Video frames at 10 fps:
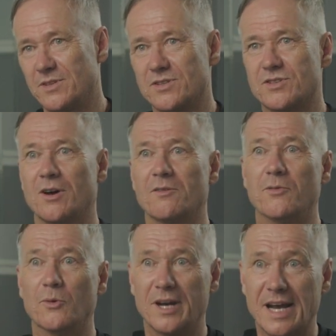start
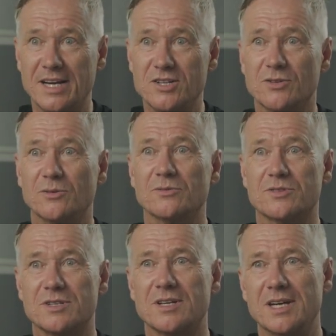Fallen
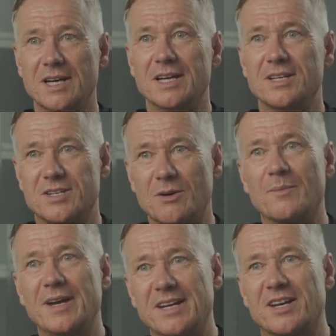Angels. You see what I
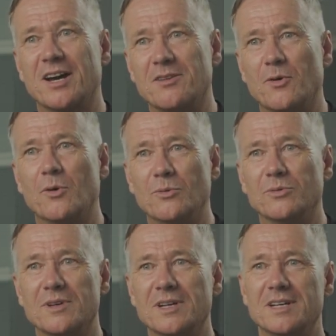mean? It kind of
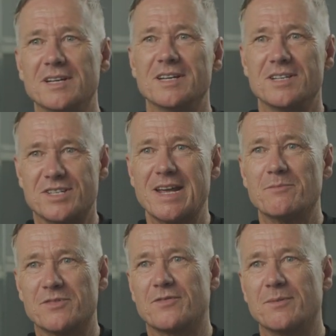all
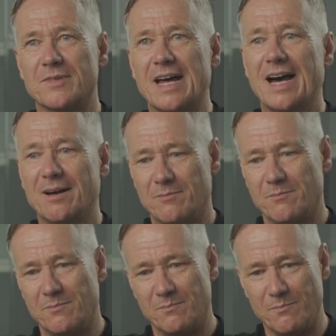stems from that
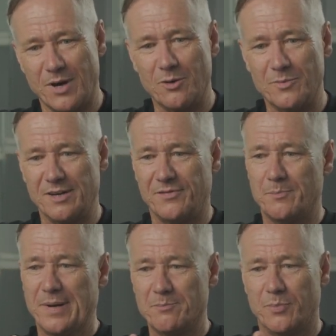moment. If you
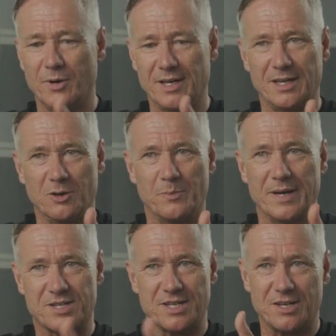pinpoint little
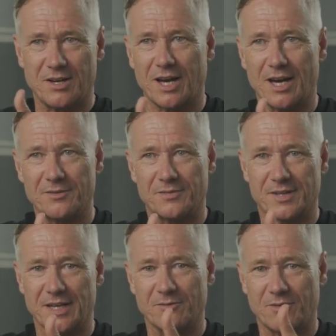bits in your life, you
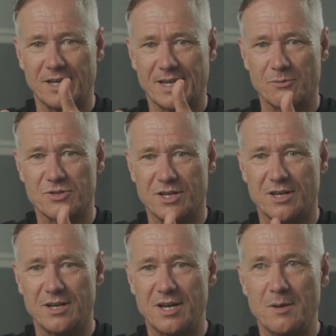think, right, that was
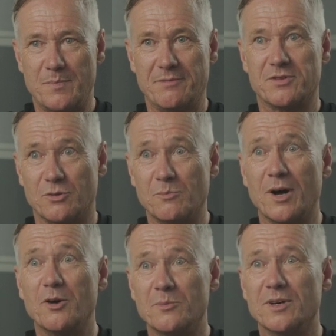a pivotal
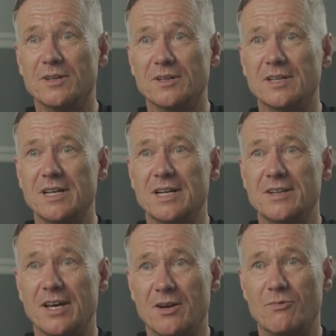moment
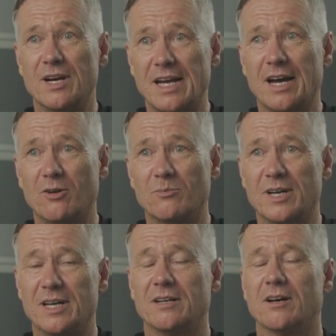that it really helped
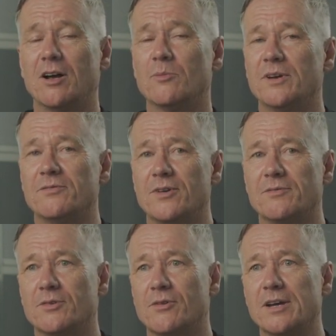me, and I'll be
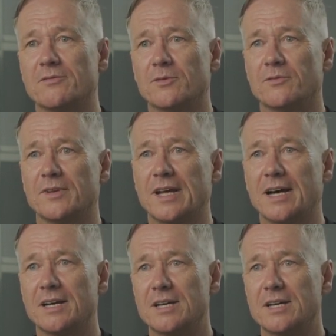forever grateful for that